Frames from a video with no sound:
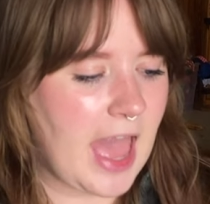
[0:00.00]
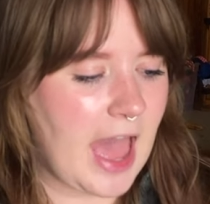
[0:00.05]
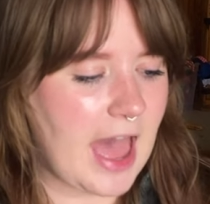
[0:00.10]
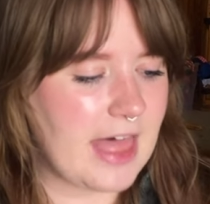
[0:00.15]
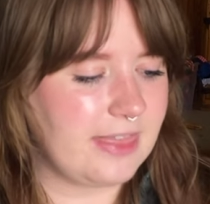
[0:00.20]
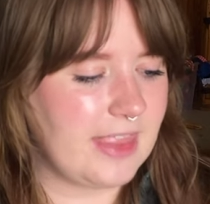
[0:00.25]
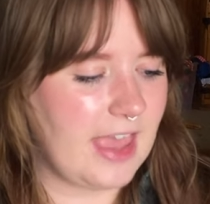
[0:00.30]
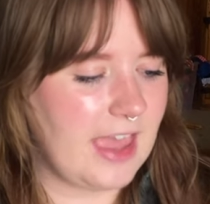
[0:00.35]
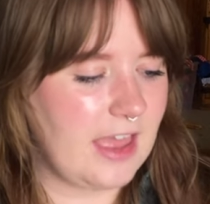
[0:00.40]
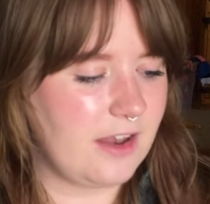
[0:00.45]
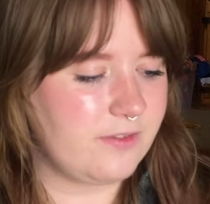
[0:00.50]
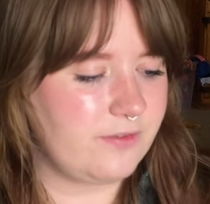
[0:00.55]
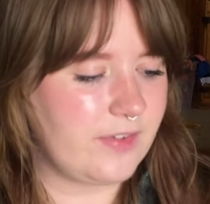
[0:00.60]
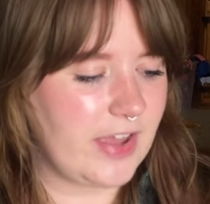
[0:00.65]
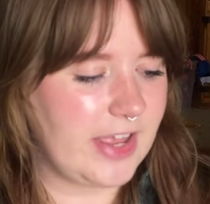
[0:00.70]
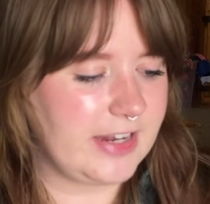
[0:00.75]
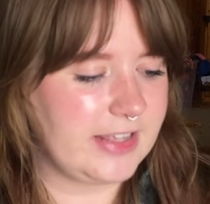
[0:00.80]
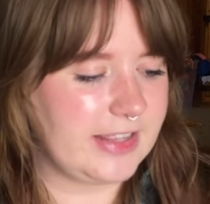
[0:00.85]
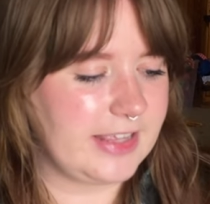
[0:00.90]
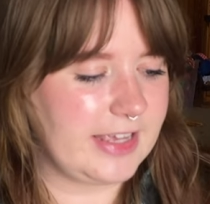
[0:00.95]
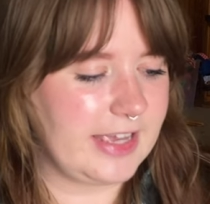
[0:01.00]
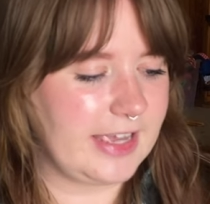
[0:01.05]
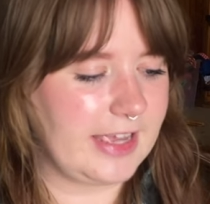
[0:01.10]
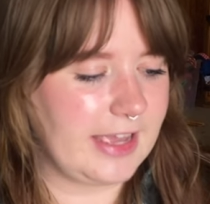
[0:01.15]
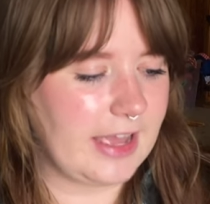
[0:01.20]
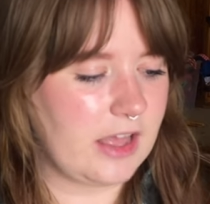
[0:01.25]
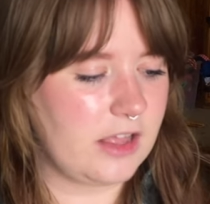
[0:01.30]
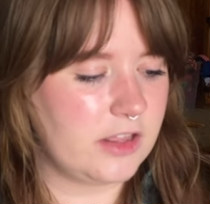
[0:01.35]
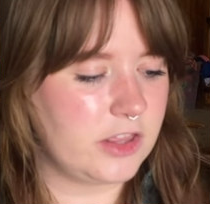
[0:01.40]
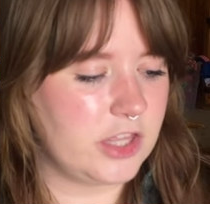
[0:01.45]
And then
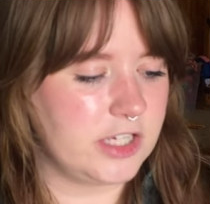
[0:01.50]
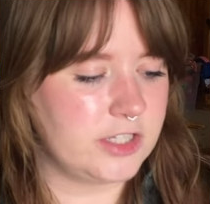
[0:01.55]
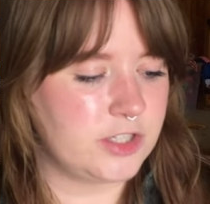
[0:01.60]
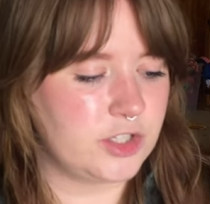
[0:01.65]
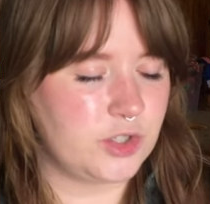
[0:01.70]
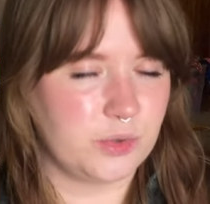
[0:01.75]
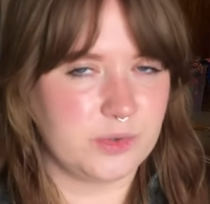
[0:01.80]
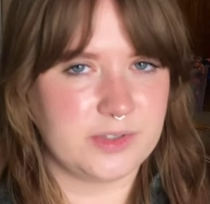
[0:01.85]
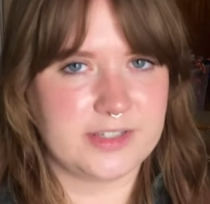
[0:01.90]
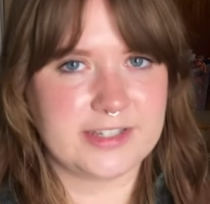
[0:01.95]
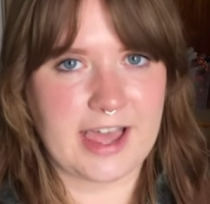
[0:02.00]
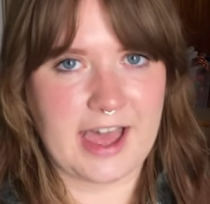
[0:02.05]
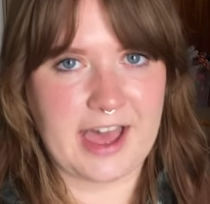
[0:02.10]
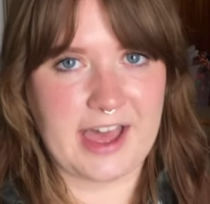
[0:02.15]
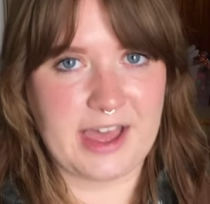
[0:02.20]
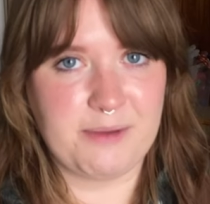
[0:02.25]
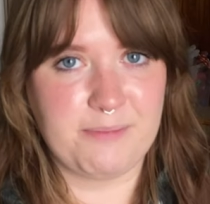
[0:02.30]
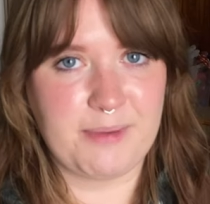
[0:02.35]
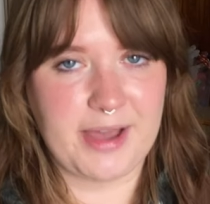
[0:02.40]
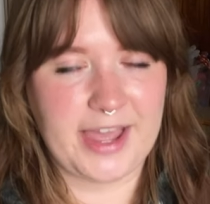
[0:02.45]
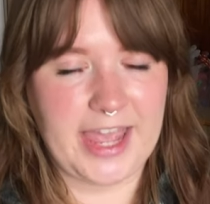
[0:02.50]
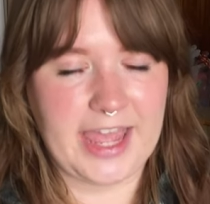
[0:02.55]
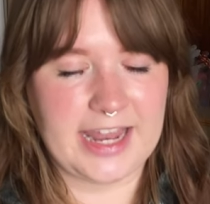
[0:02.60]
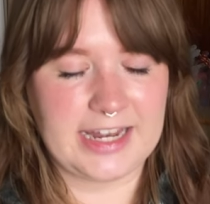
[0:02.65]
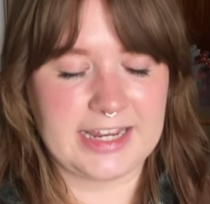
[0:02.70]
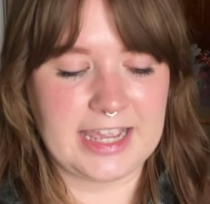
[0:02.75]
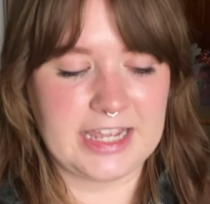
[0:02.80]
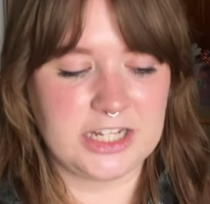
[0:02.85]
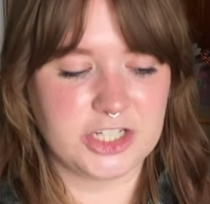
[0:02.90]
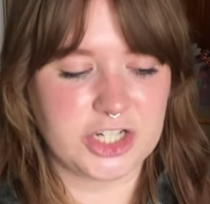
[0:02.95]
finally, The Stone Sky by
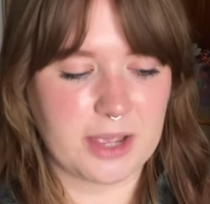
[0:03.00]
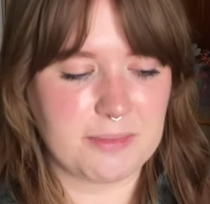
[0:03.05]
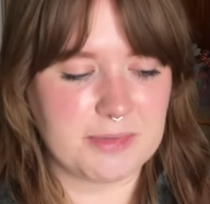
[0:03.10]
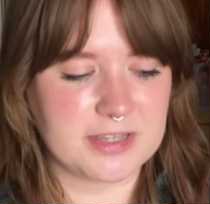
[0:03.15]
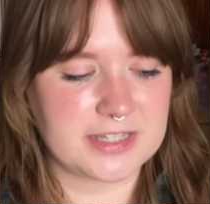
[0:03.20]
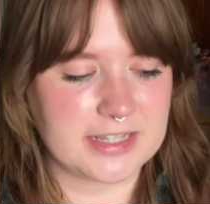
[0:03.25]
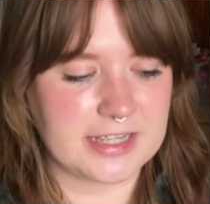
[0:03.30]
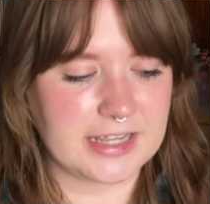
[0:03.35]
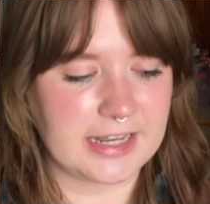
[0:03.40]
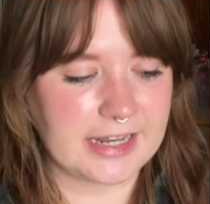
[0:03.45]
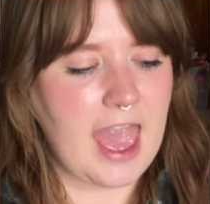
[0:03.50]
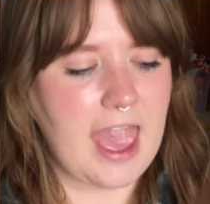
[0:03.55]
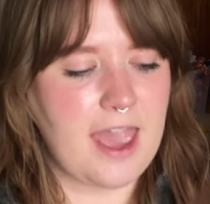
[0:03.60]
N.K. Jemisin.